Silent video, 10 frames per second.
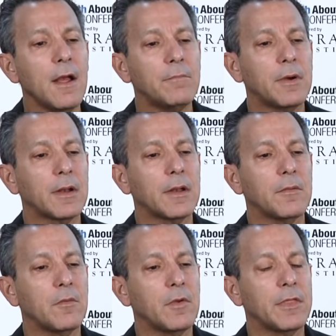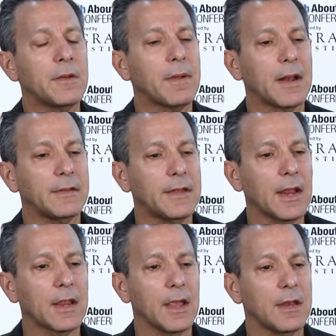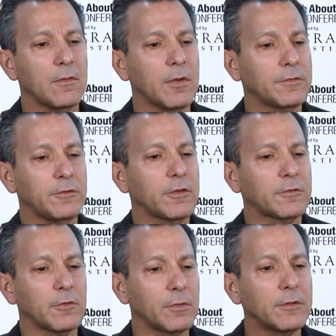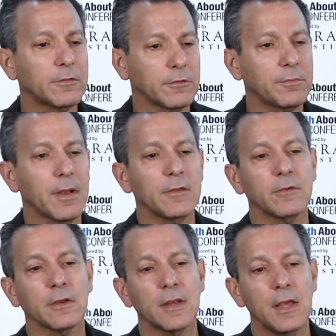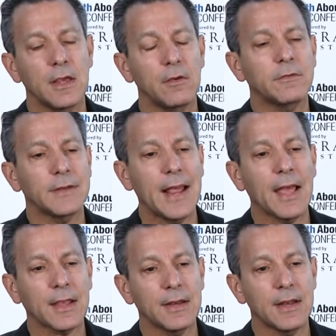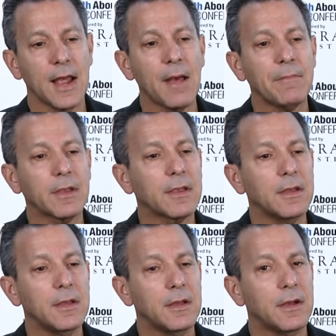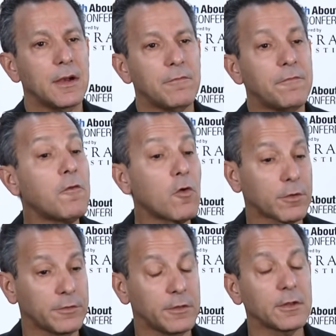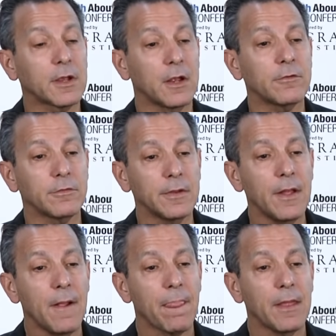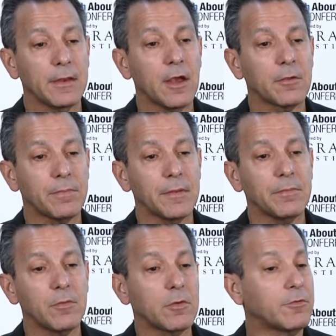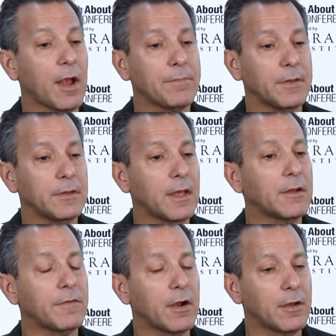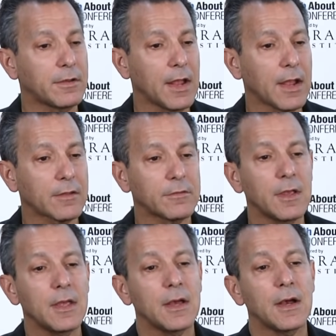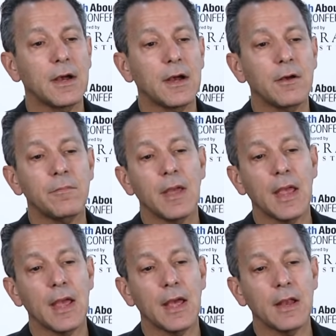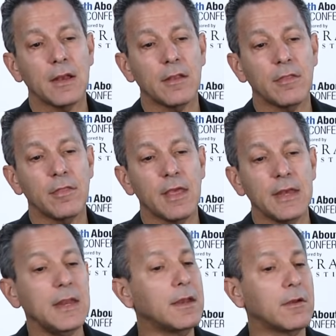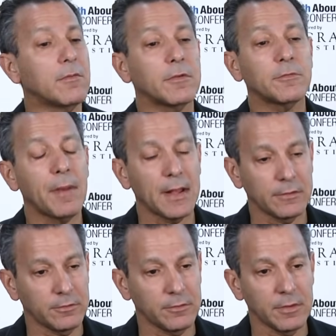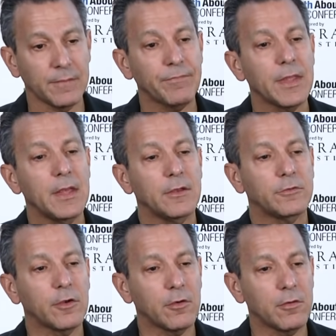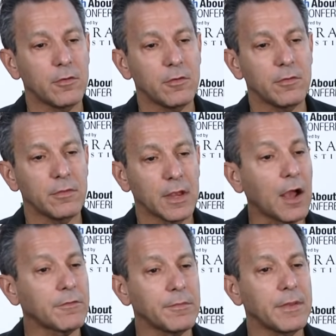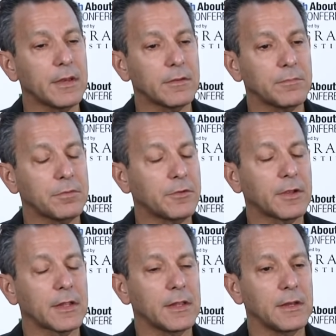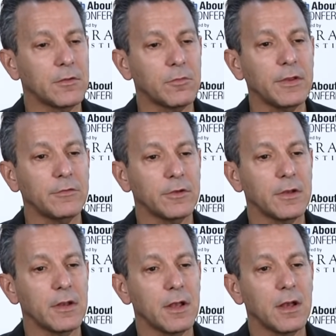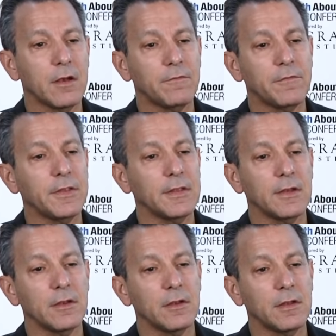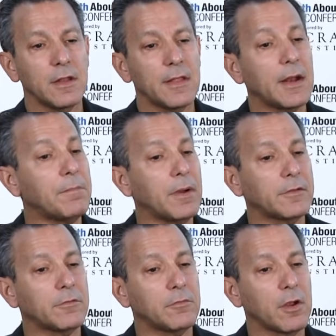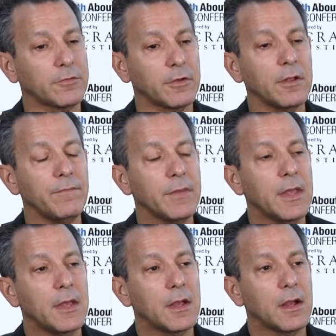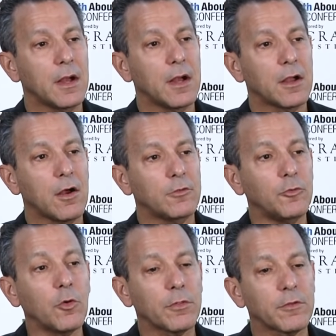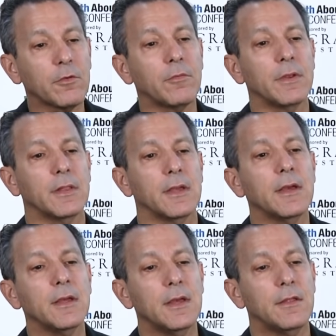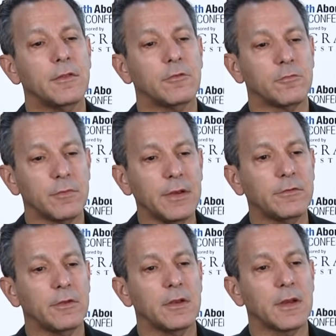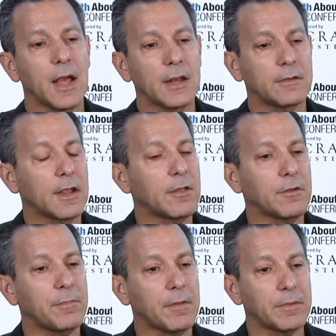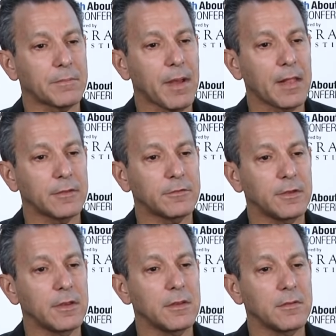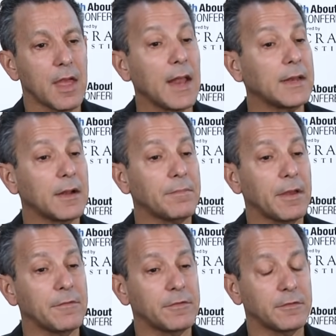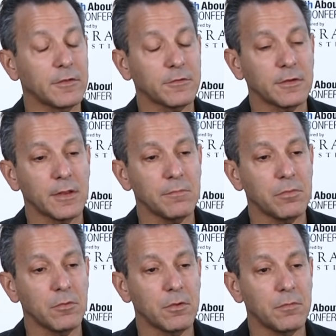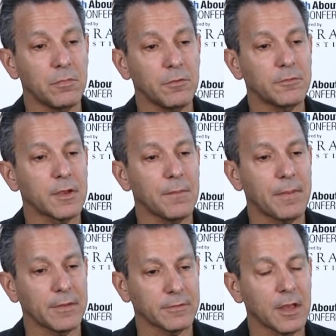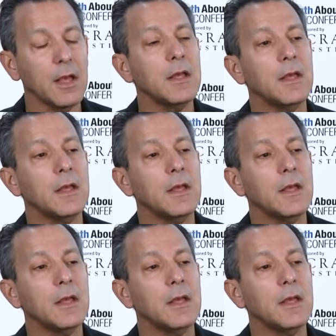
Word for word: But within about a decade, it wasn't just a research project. It was an economic uh, force in the country that young people were dropping dead of heart attacks, um, and they needed a response to it. So the government, particularly in a region of Finland that abuts Russia, uh, called North Karelia, this region got together a public policy headed up by a physician named Puska Peska,